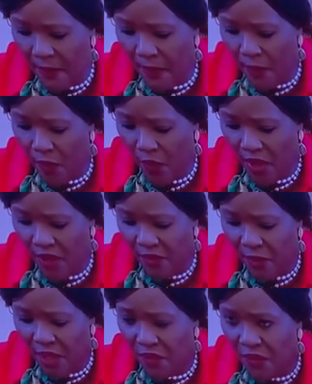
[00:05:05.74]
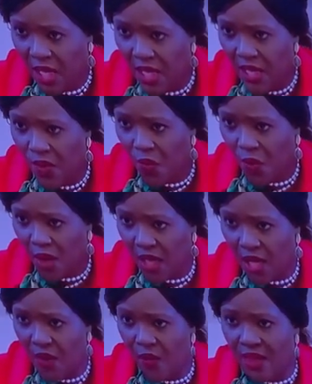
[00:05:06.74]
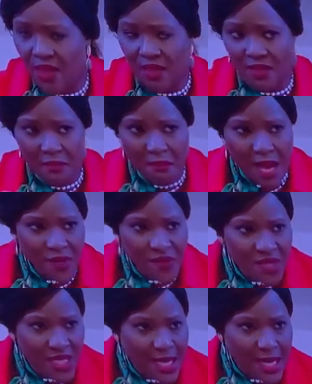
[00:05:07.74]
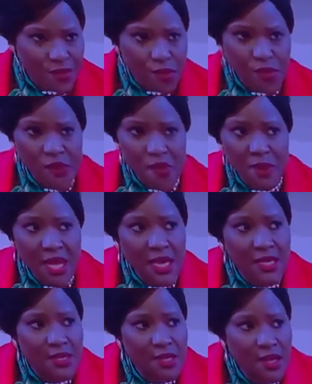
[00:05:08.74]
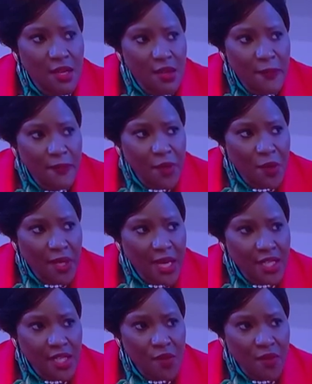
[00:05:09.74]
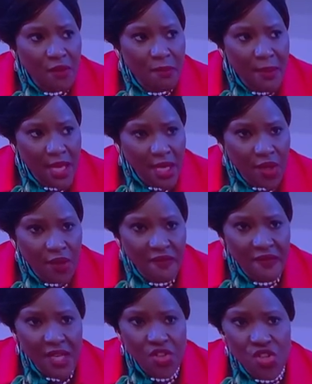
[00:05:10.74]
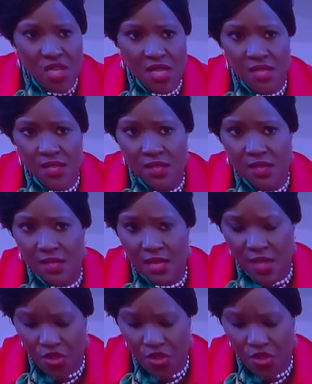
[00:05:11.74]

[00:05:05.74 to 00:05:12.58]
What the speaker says: we've been really working within the multilateral space, connecting with many conventions, as you will